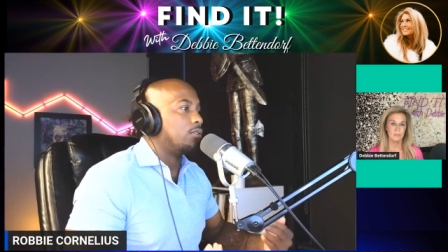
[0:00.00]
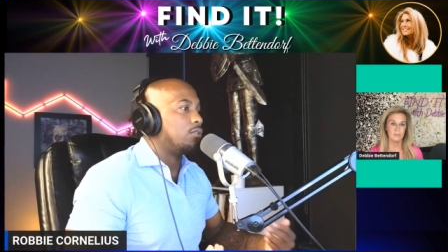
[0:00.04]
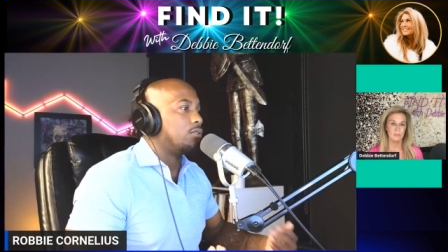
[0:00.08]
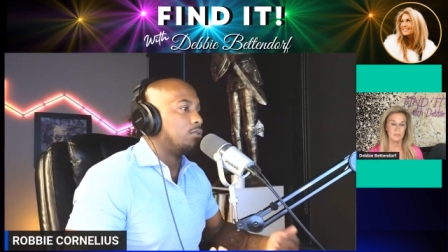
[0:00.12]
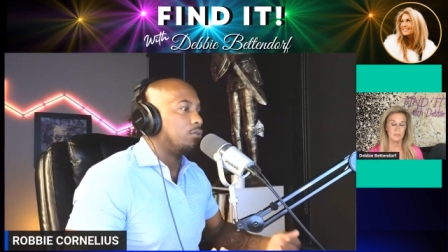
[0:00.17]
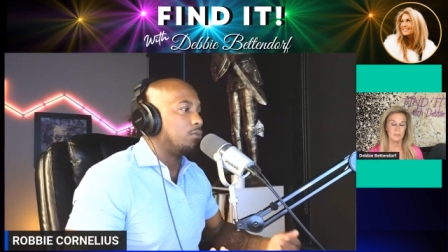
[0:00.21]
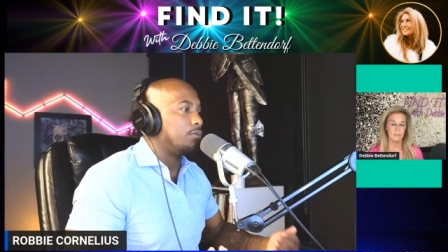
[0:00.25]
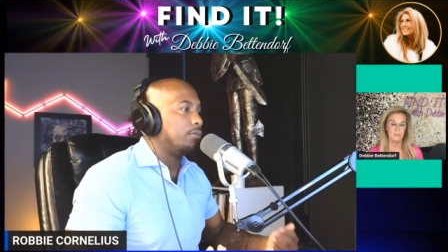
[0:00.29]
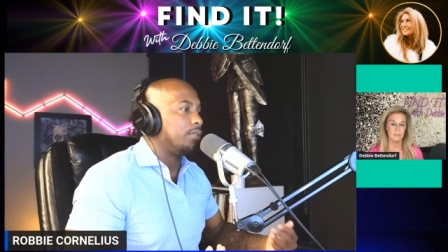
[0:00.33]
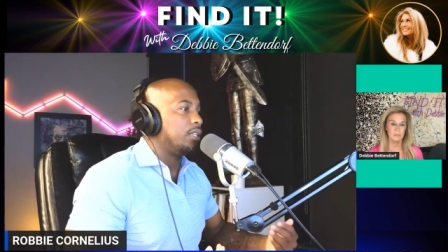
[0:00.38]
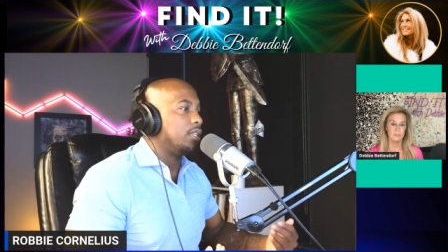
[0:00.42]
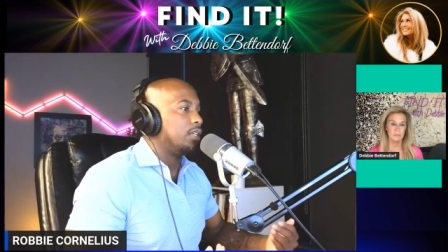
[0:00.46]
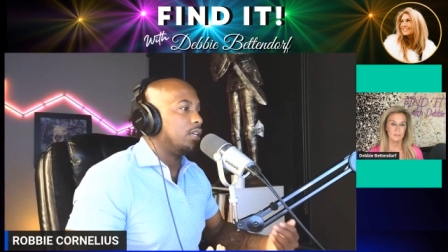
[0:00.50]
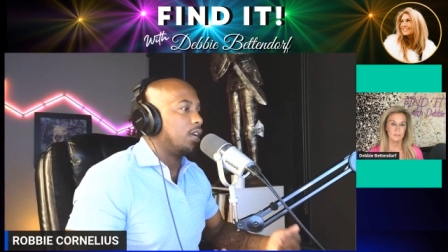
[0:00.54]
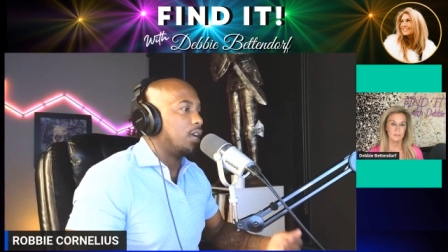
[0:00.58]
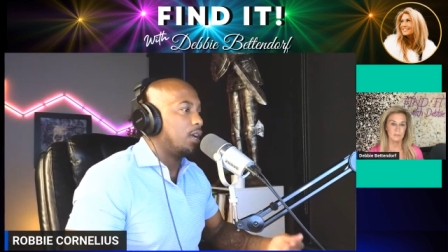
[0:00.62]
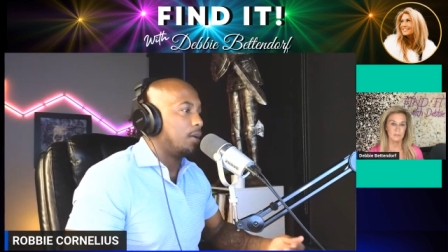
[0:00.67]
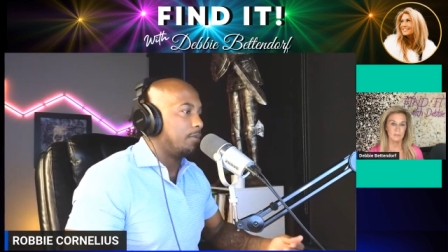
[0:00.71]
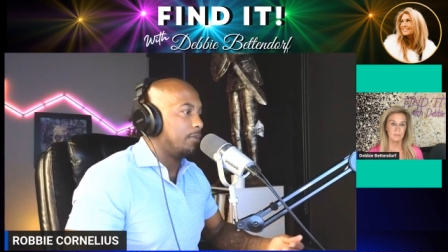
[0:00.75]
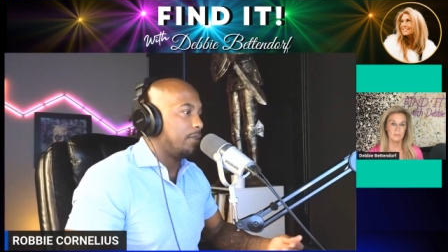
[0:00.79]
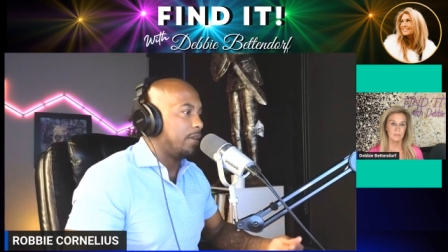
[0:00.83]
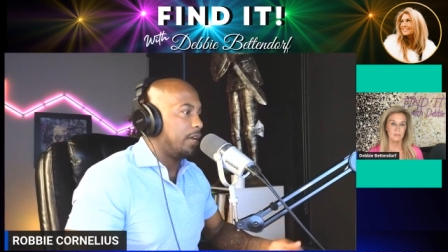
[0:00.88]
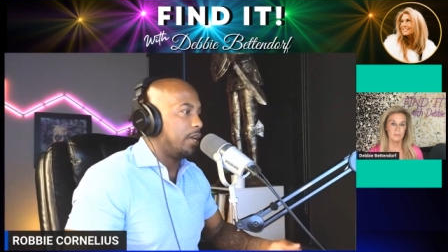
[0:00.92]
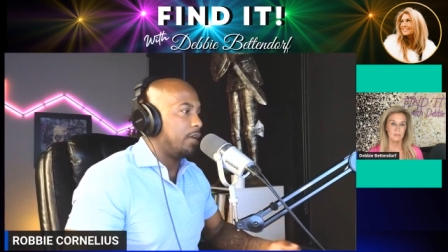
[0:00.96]
to
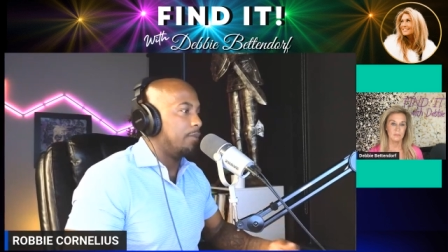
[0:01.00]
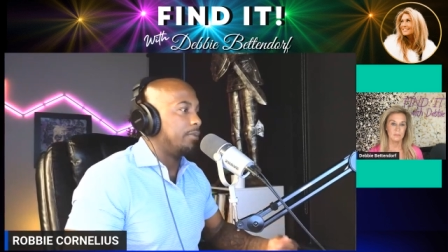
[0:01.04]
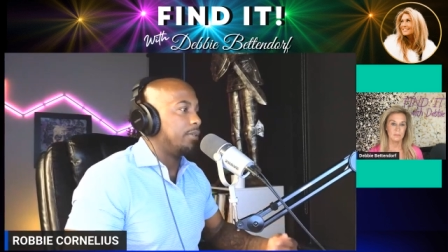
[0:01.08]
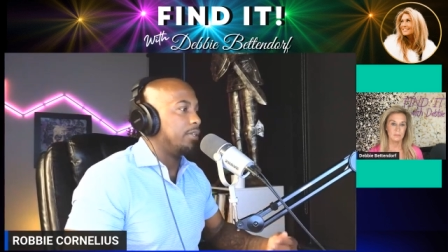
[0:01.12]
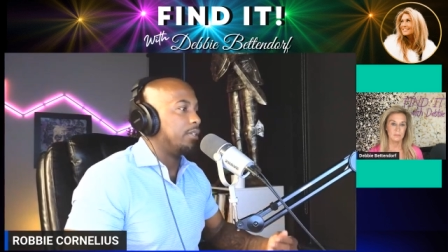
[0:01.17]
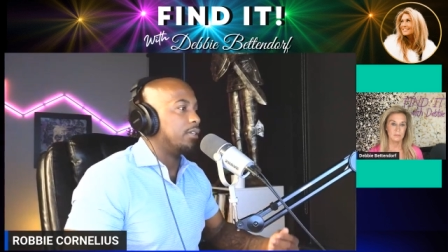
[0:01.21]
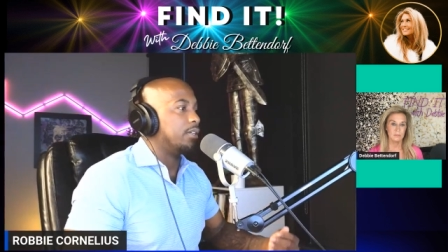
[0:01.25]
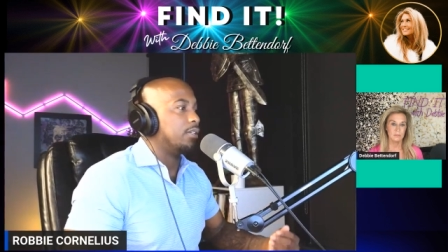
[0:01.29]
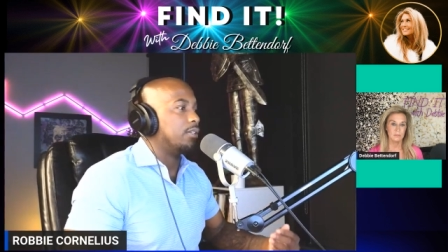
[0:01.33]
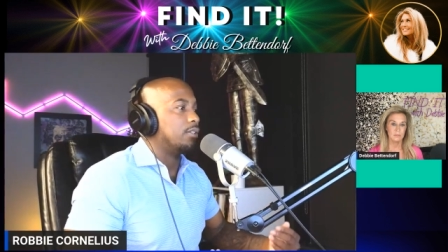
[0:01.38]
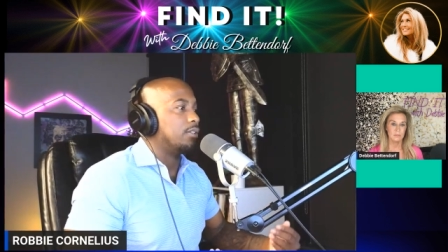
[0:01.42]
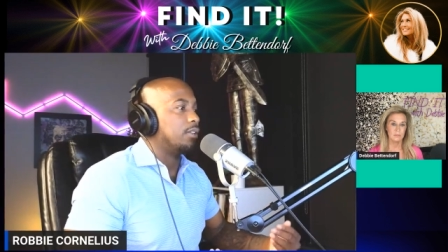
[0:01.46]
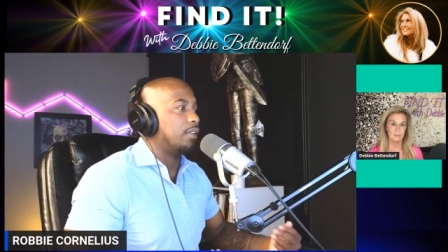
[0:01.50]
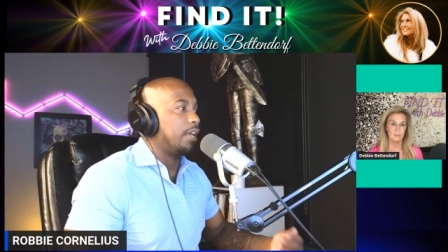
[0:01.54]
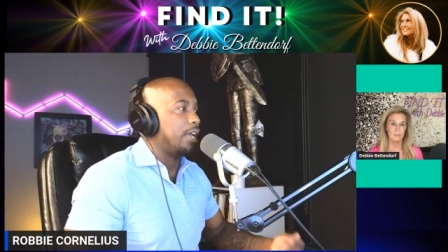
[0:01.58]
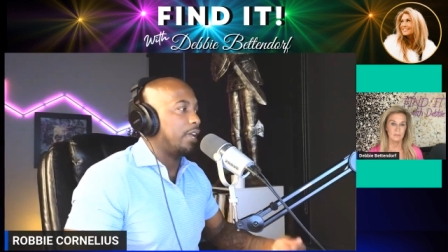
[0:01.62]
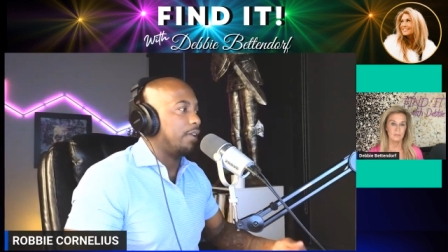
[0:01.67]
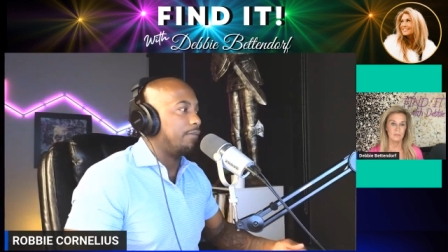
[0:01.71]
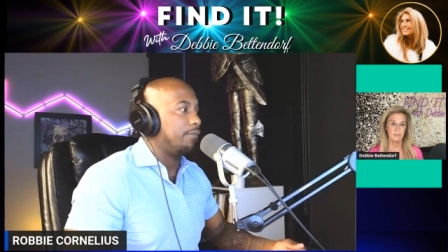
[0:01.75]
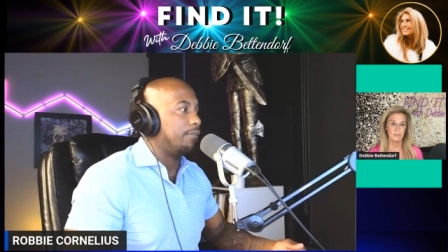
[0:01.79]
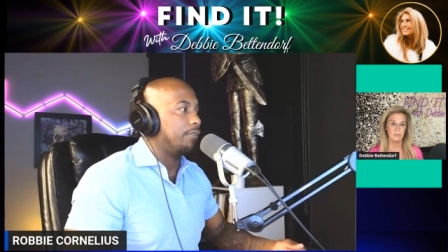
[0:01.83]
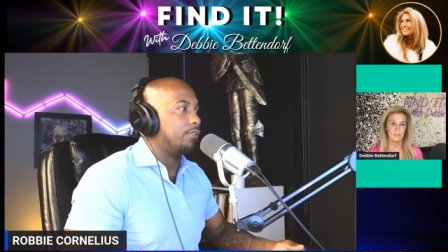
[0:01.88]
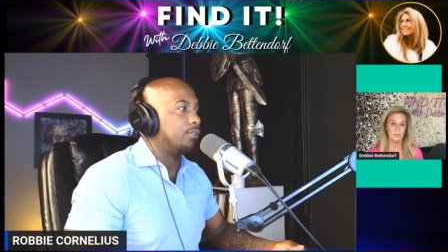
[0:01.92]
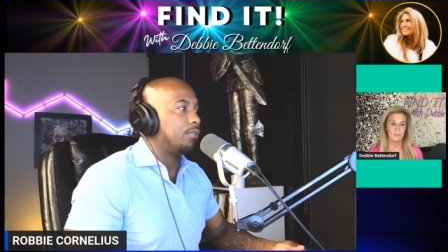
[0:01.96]
become that because
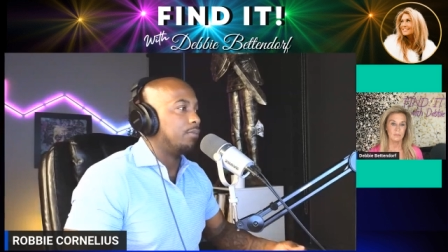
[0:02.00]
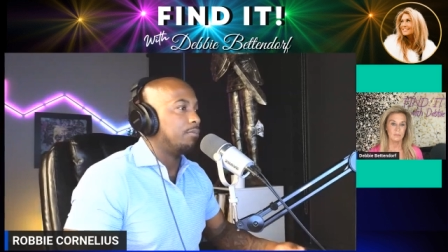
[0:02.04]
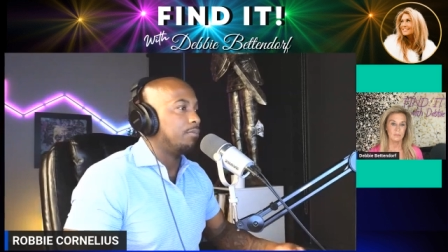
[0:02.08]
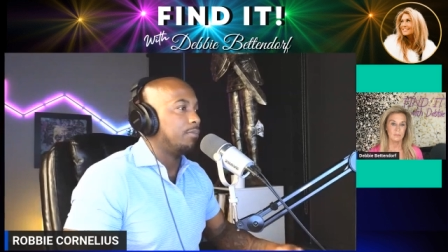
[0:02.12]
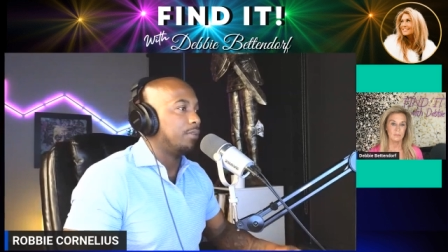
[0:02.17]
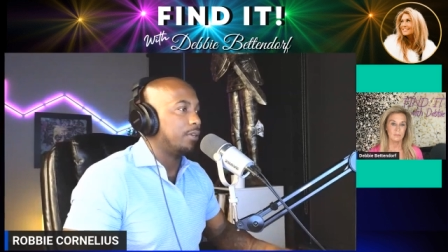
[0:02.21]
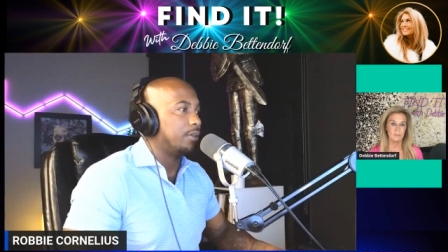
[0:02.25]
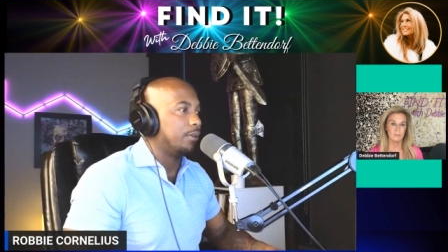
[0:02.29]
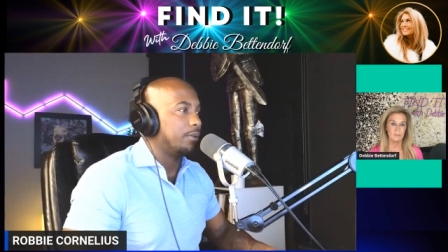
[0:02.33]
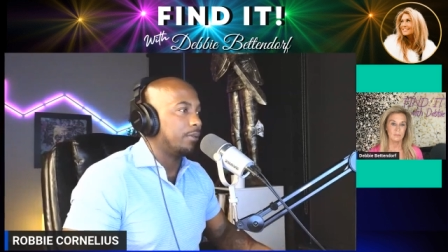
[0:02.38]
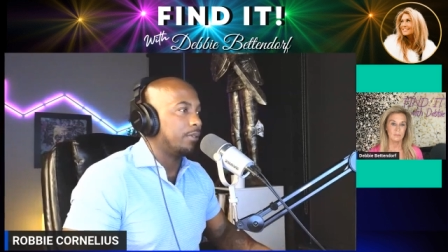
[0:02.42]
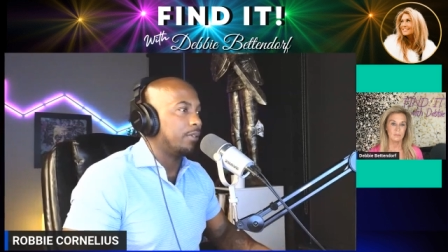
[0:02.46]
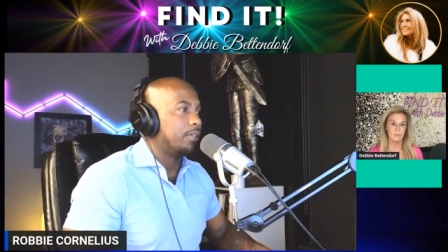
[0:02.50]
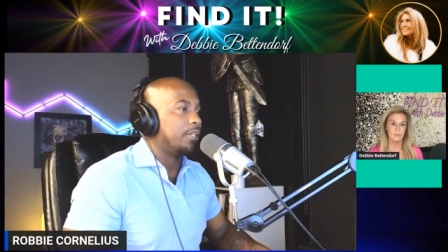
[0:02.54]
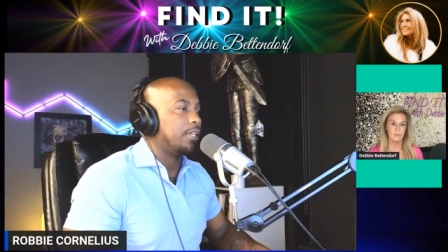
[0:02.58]
life is a mirror